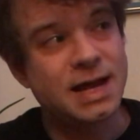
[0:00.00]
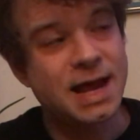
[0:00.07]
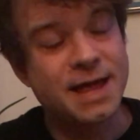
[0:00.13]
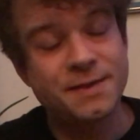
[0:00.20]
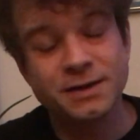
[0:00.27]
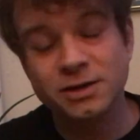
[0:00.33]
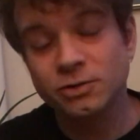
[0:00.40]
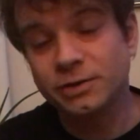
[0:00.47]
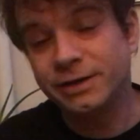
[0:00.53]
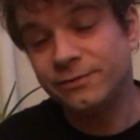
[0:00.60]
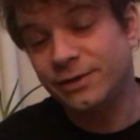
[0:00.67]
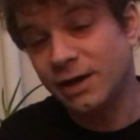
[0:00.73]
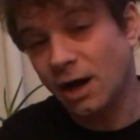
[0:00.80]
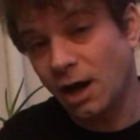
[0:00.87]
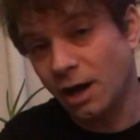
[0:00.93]
and then you leave
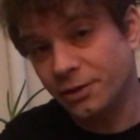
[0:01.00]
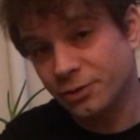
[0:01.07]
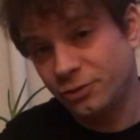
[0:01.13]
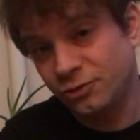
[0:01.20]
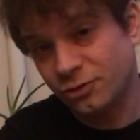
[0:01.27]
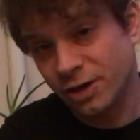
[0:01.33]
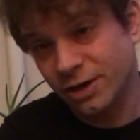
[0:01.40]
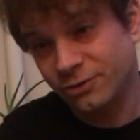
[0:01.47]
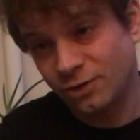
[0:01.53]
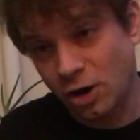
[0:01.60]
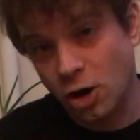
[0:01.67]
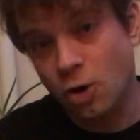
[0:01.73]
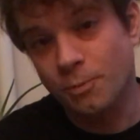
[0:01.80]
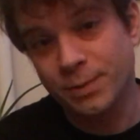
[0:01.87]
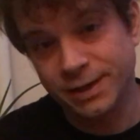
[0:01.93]
the other strings
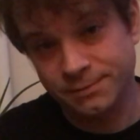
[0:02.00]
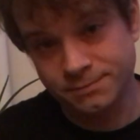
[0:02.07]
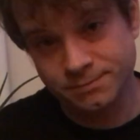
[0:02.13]
open.